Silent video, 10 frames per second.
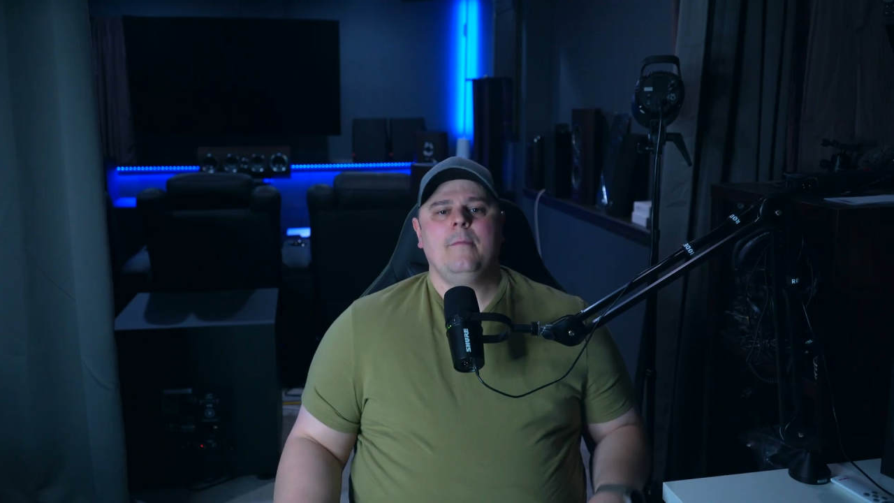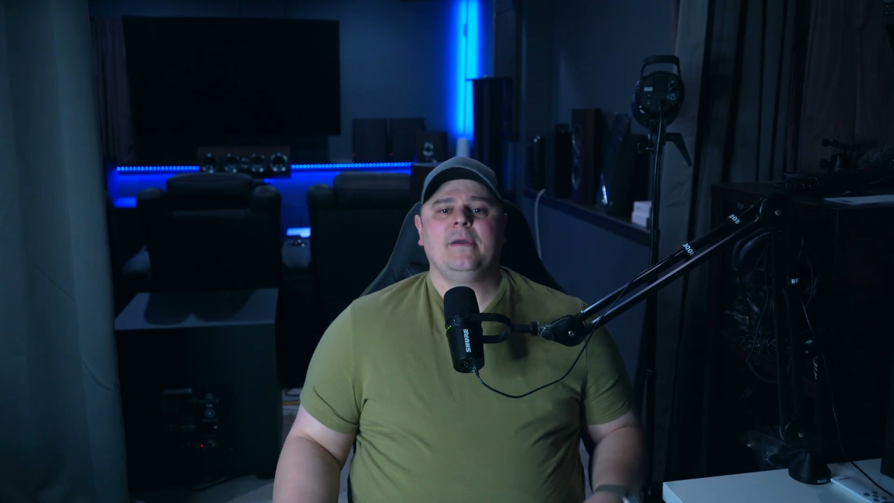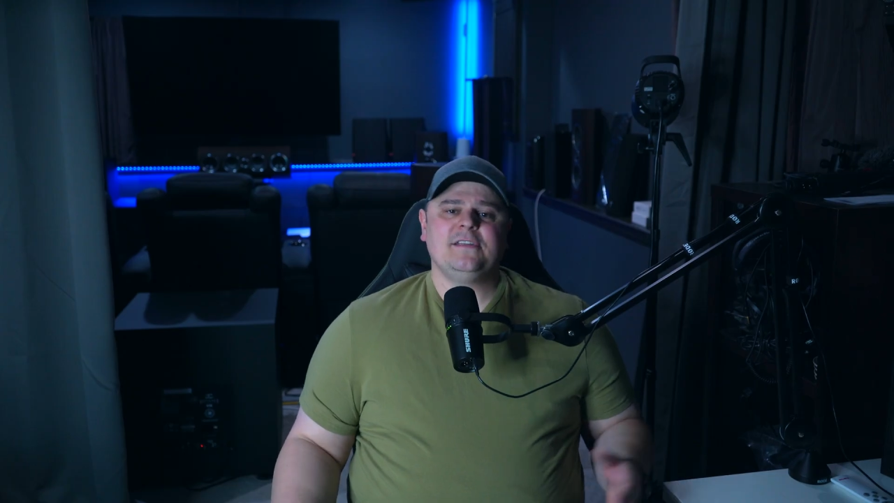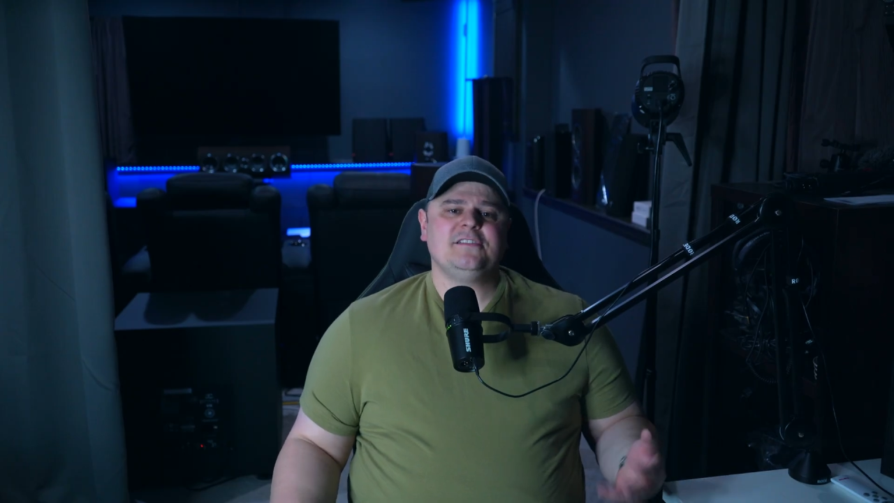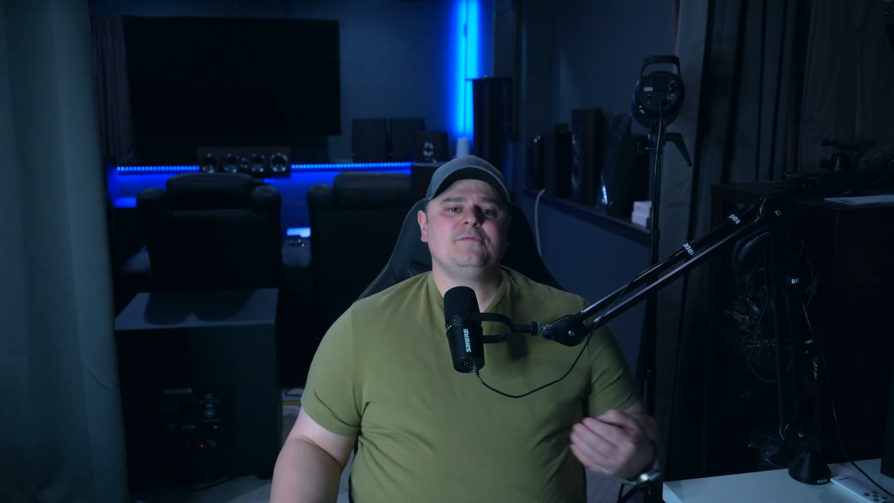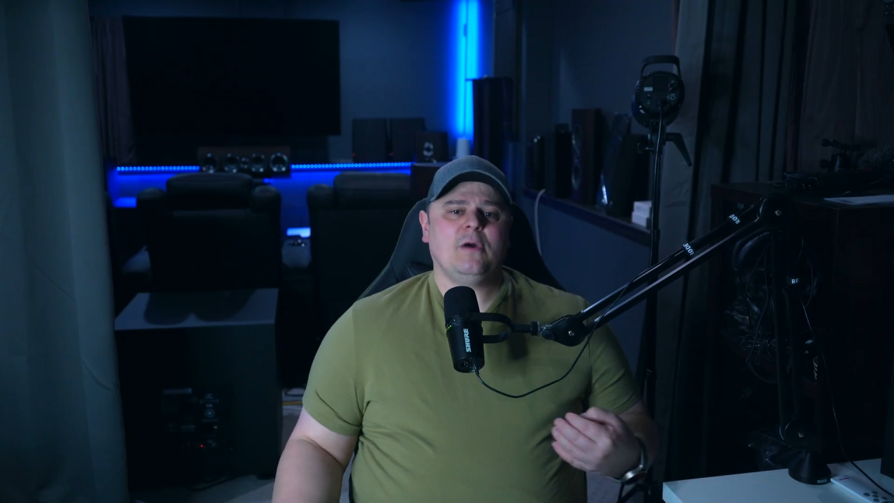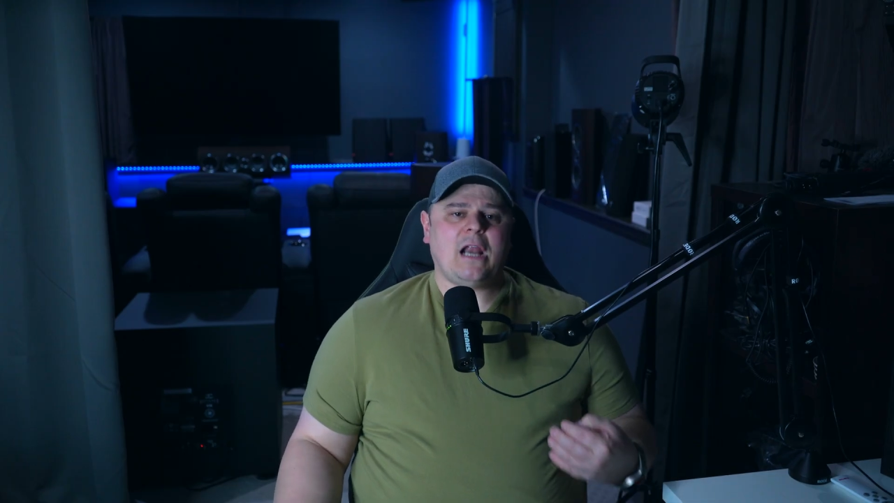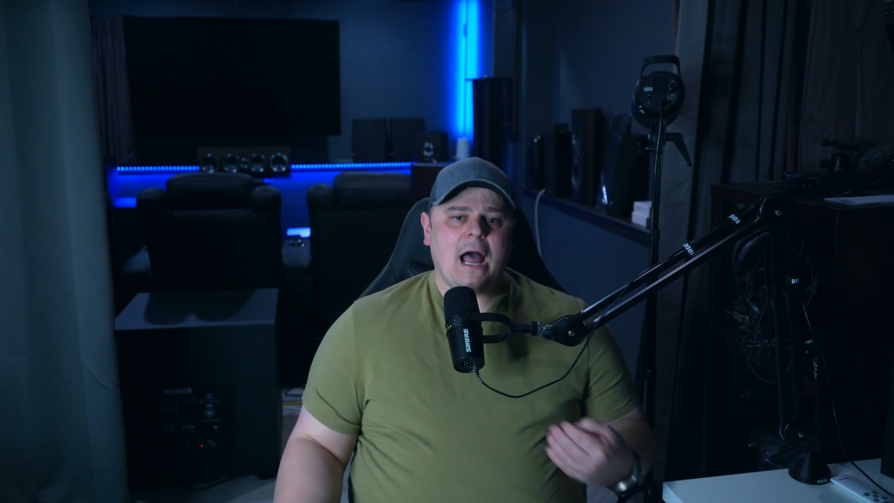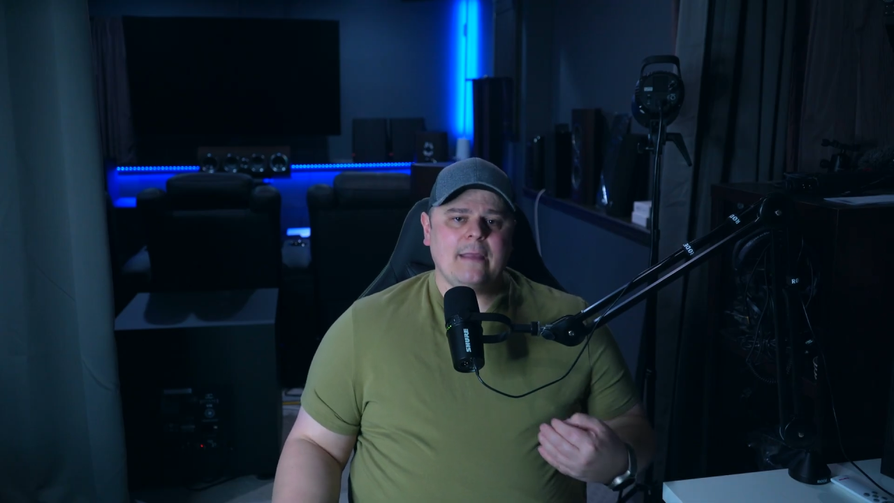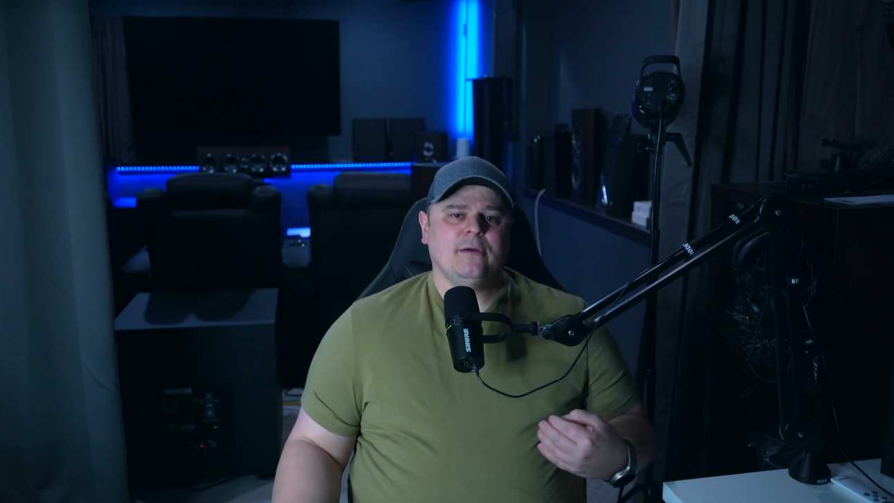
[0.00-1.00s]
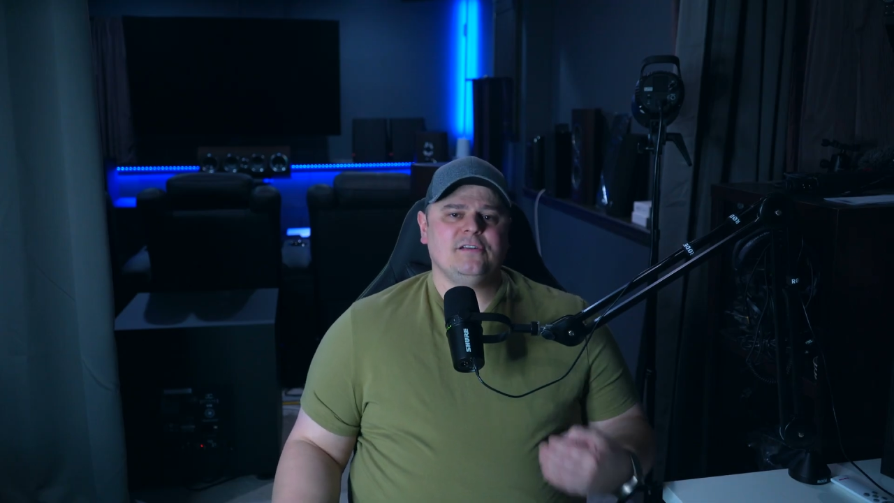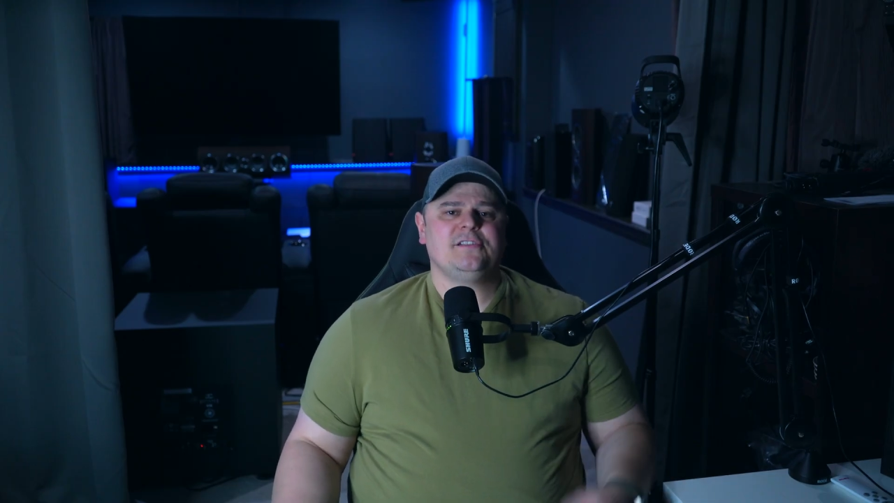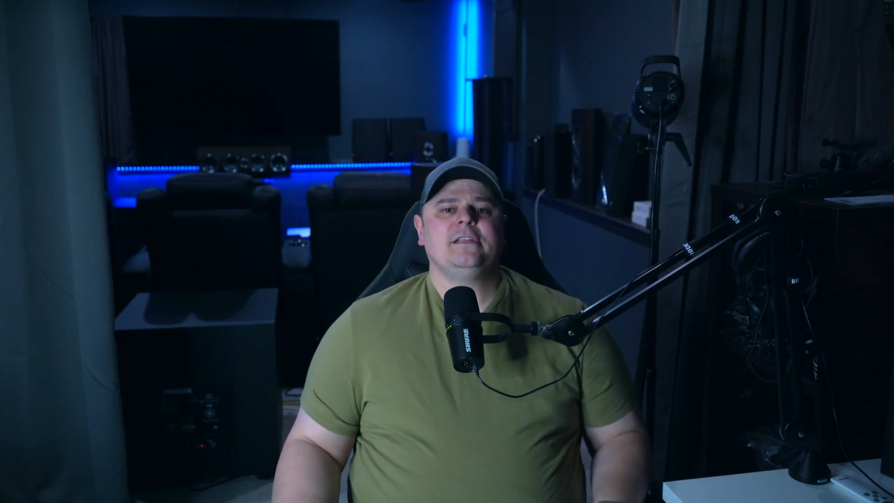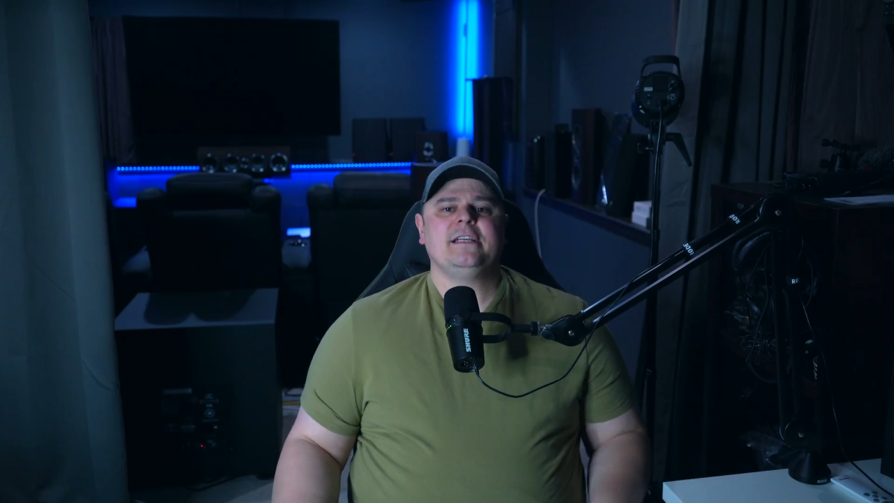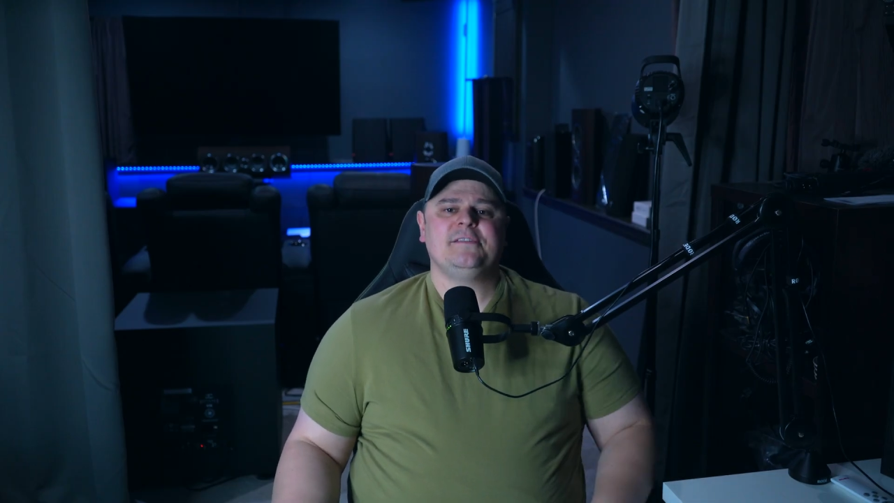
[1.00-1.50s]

But this is what I personally